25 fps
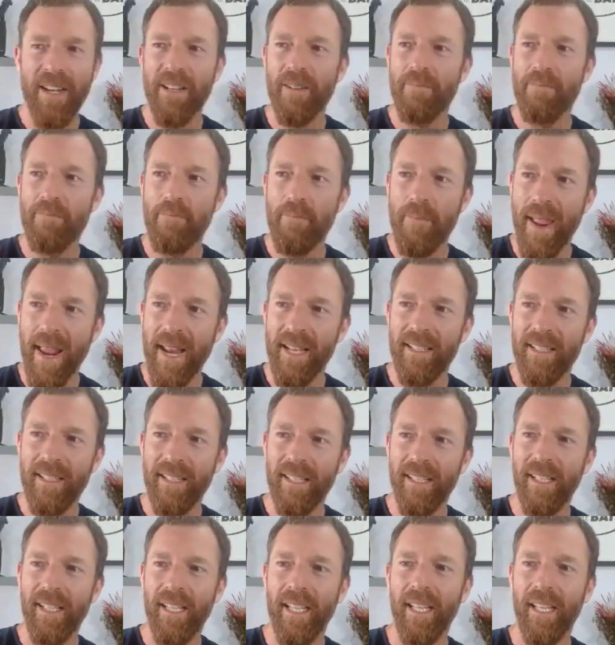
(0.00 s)

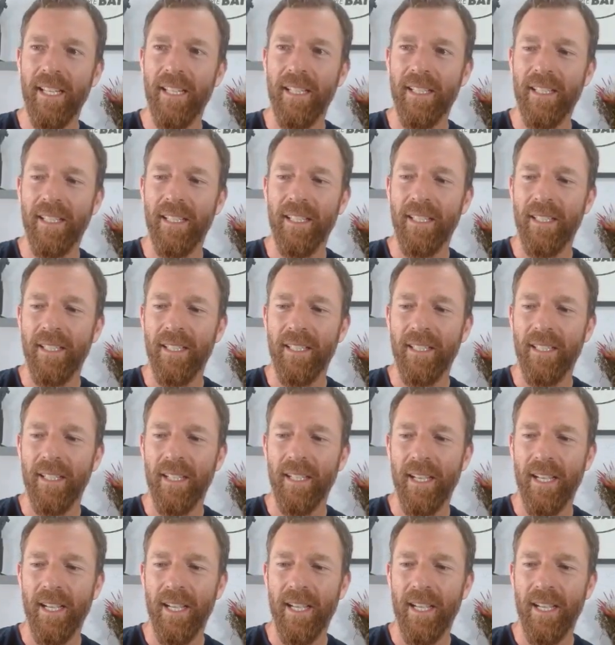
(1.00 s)
fundamentally
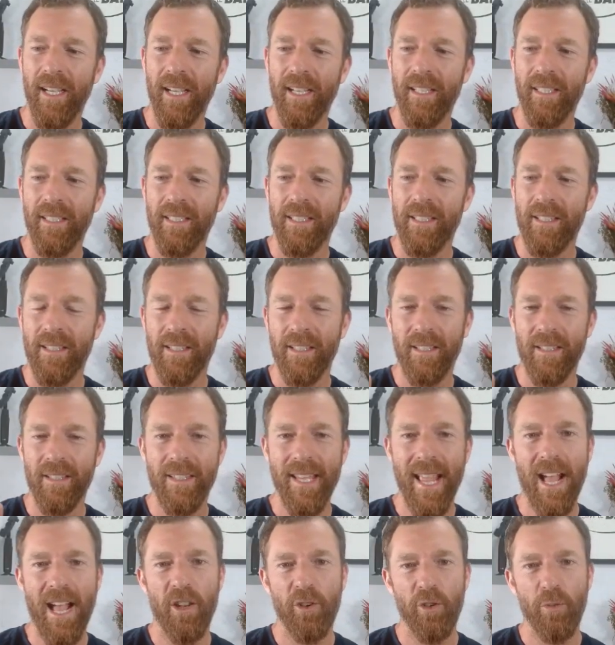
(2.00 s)

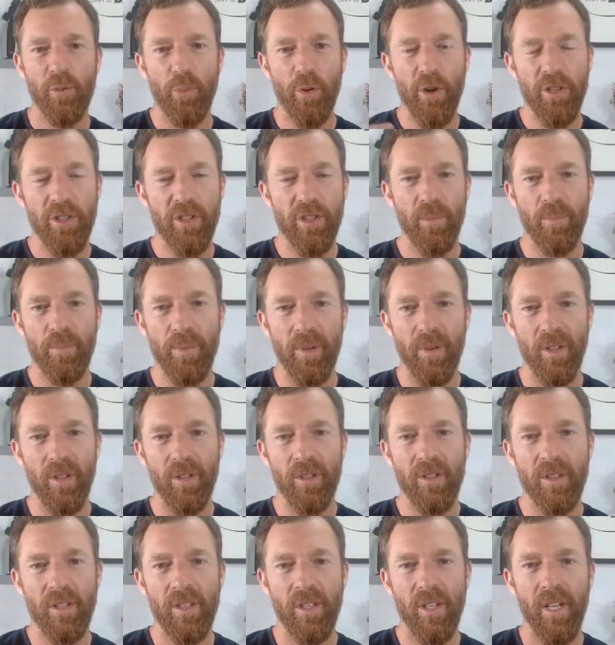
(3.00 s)
sound
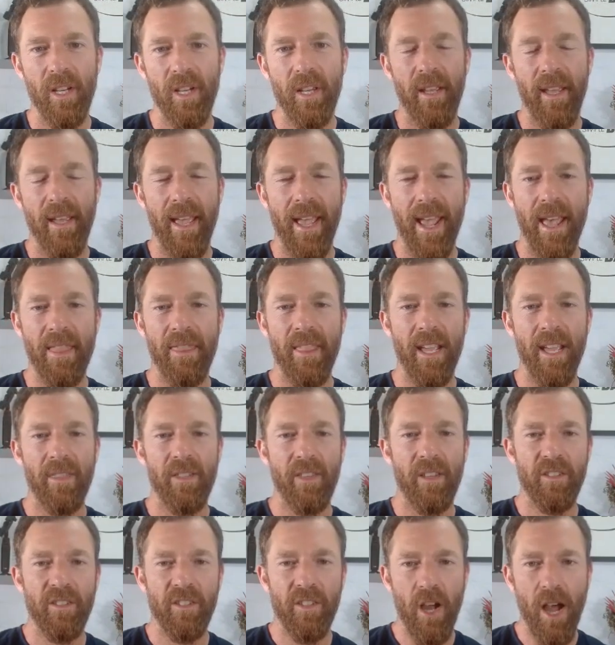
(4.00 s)
principles, and then
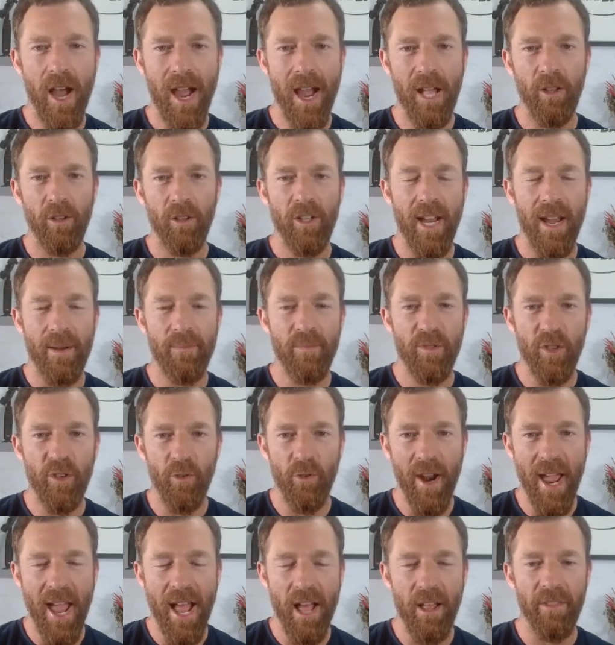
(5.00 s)
the style comes
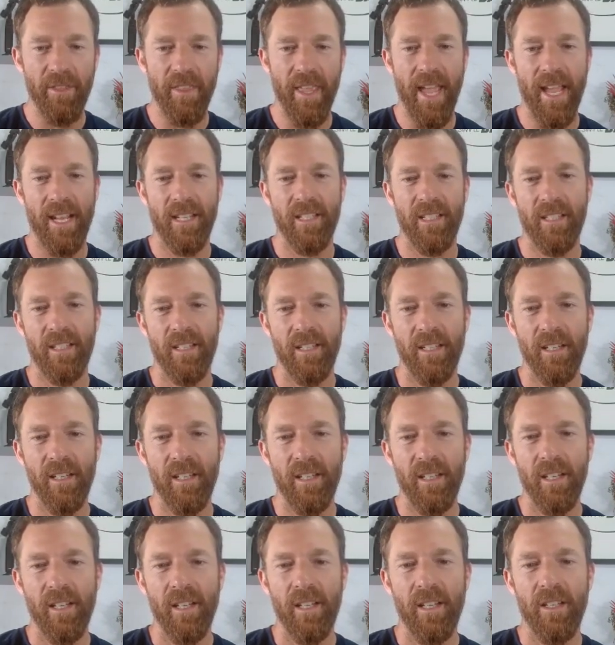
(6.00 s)
around that.
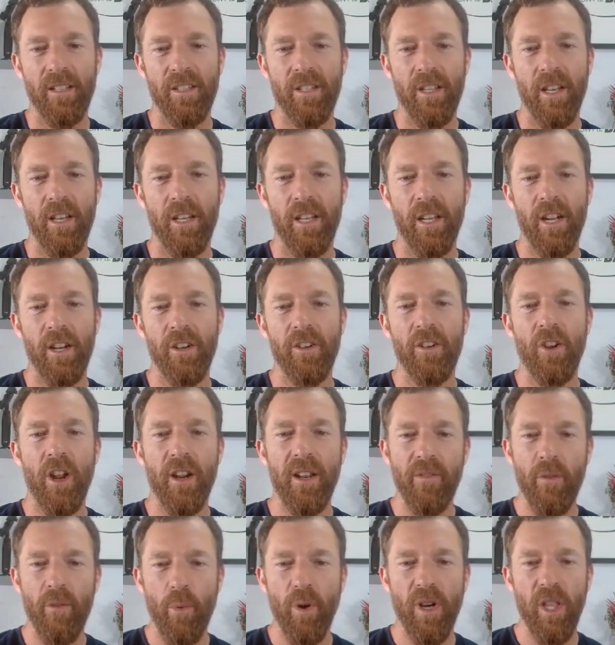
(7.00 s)
So,
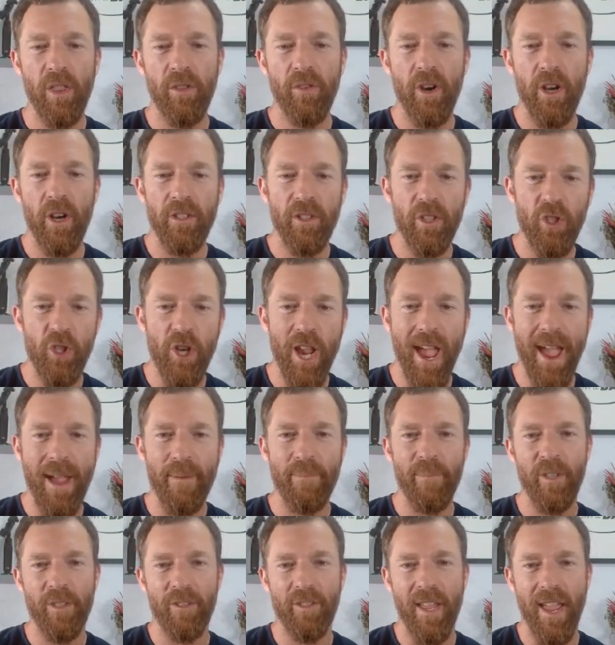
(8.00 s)
not everybody throws a
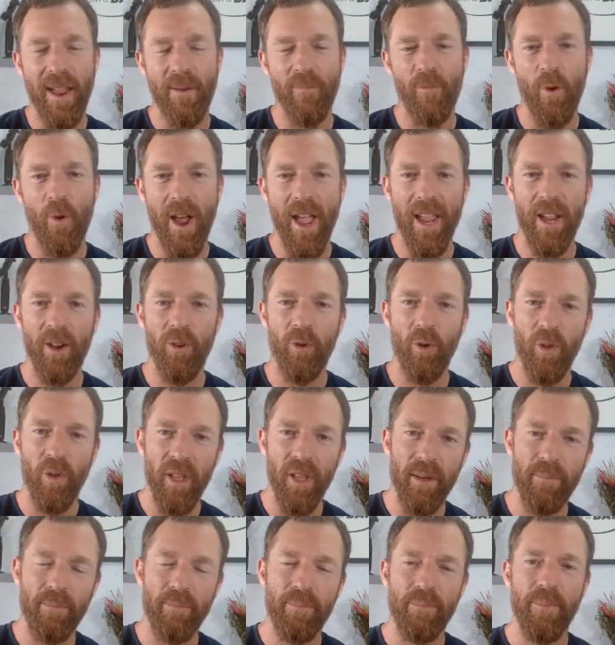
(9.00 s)
jab the same way,
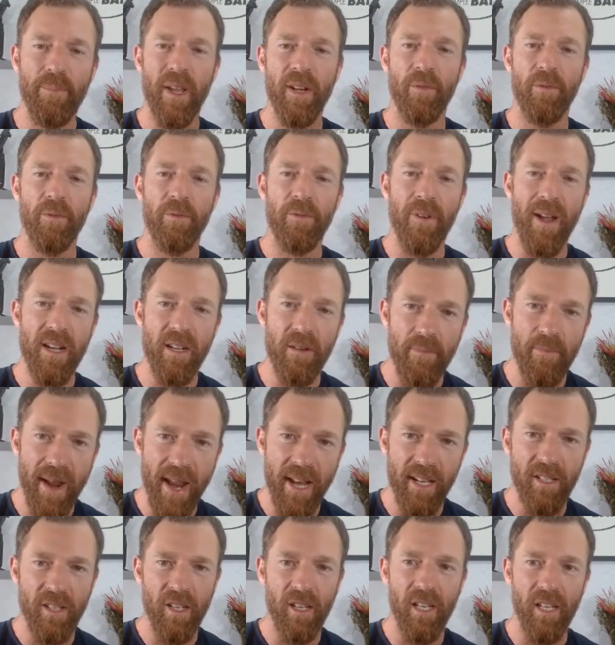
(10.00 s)
but
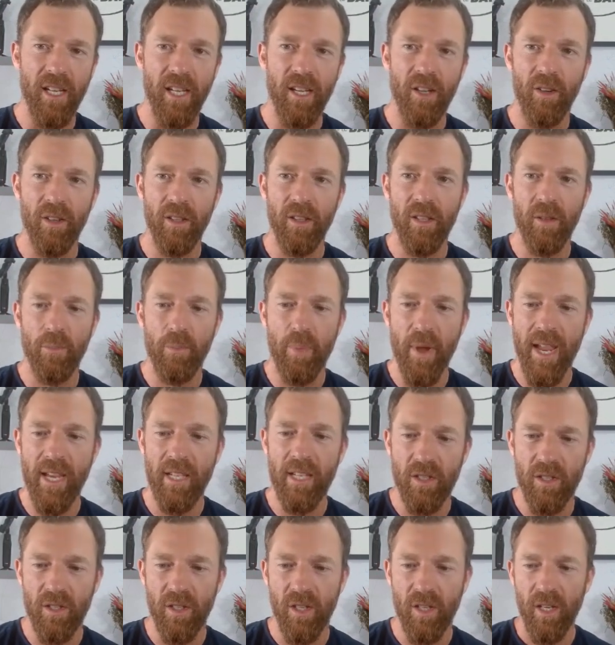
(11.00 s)
fundamentally, the
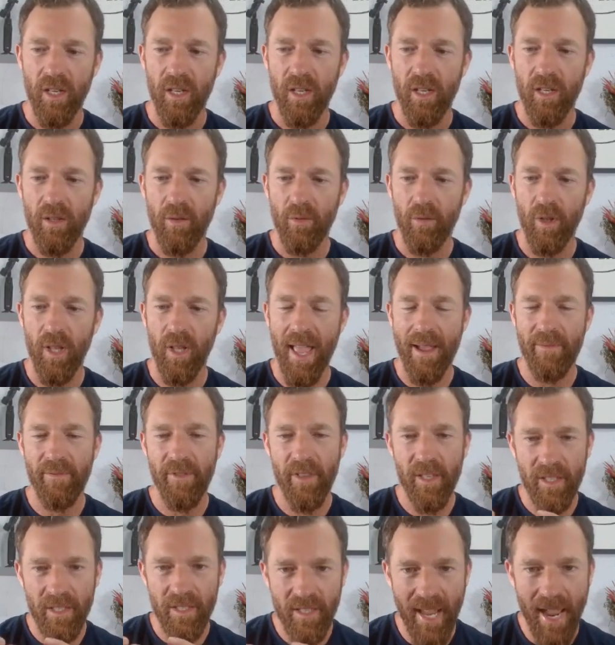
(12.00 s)
best will have
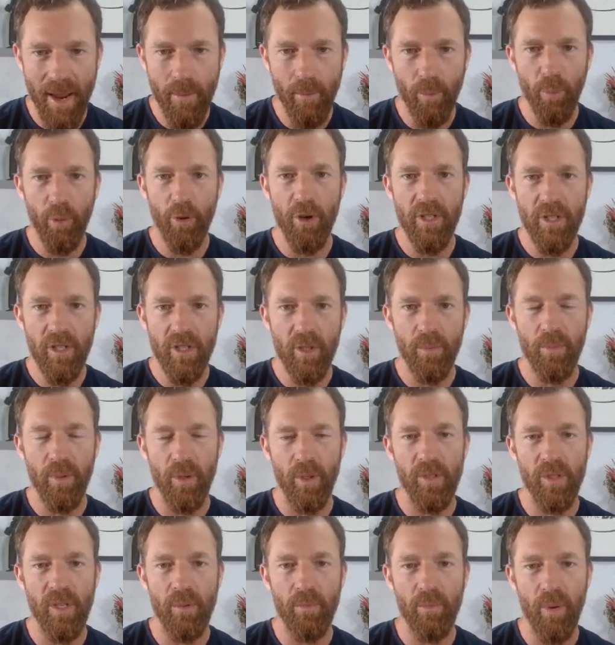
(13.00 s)
the same
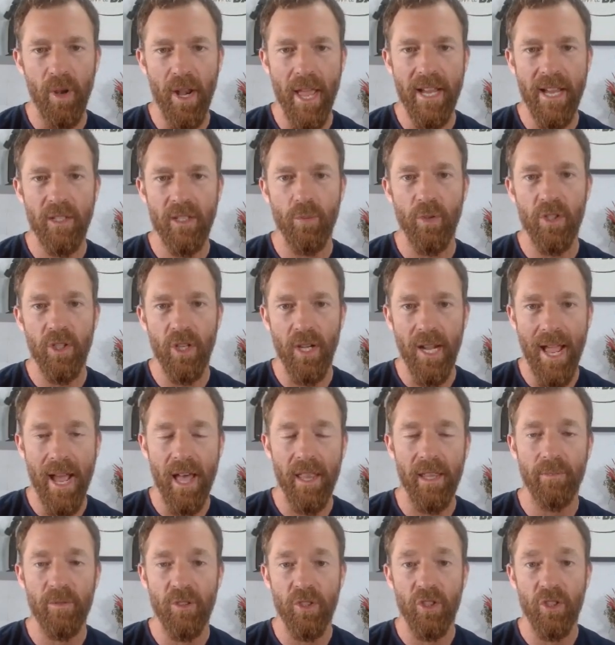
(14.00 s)
principles in place, which allow